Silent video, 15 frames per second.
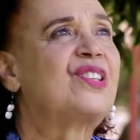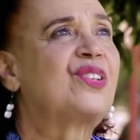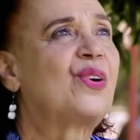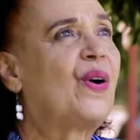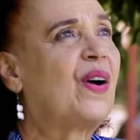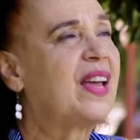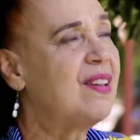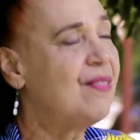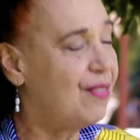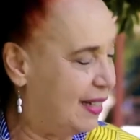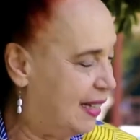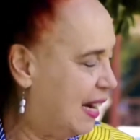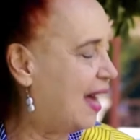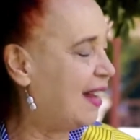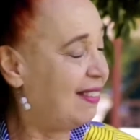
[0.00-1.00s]
So
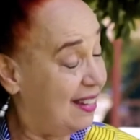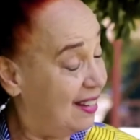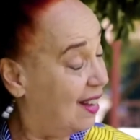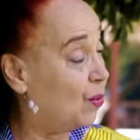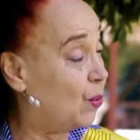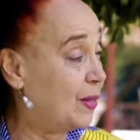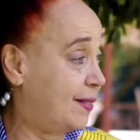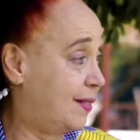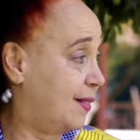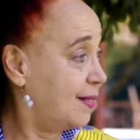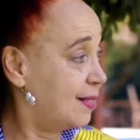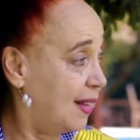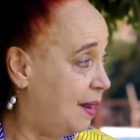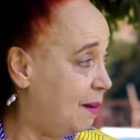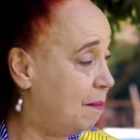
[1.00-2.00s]
even I think I was the
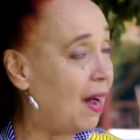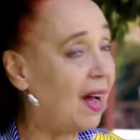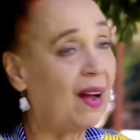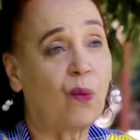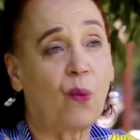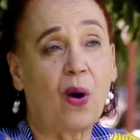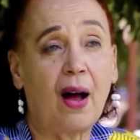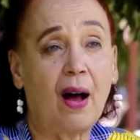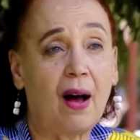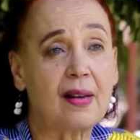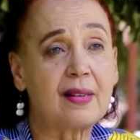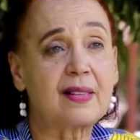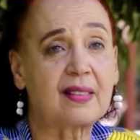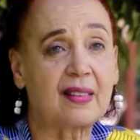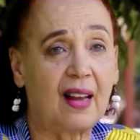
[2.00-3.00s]
same. I
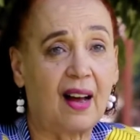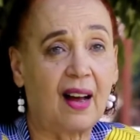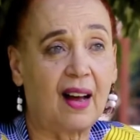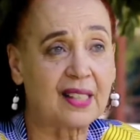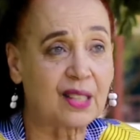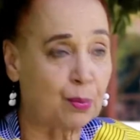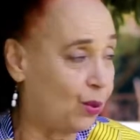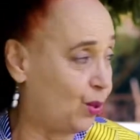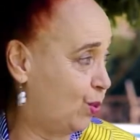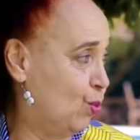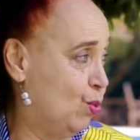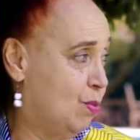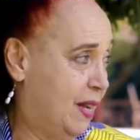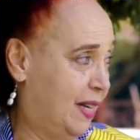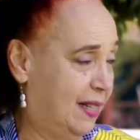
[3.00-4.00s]
was a
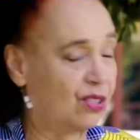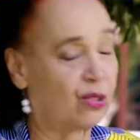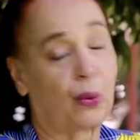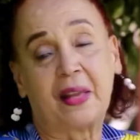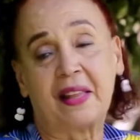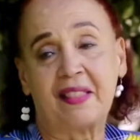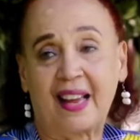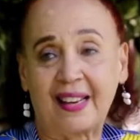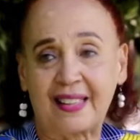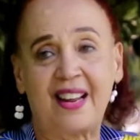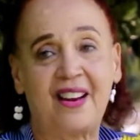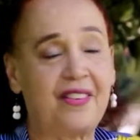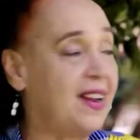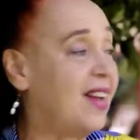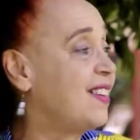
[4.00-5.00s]
sportswoman. So in that
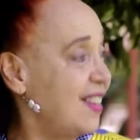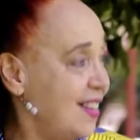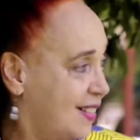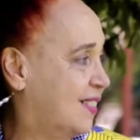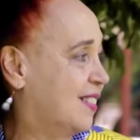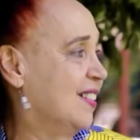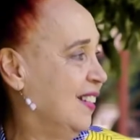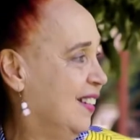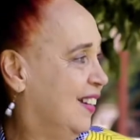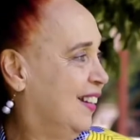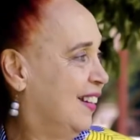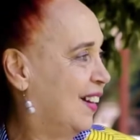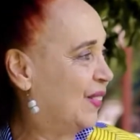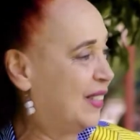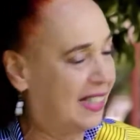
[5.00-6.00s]
area, yes, I
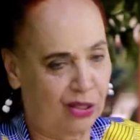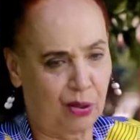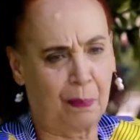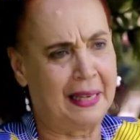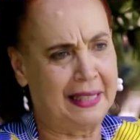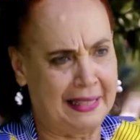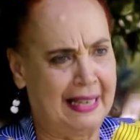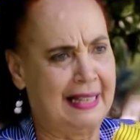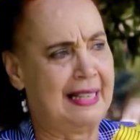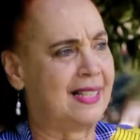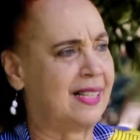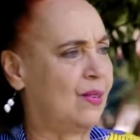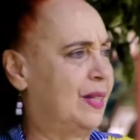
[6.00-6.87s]
wanted to play tennis.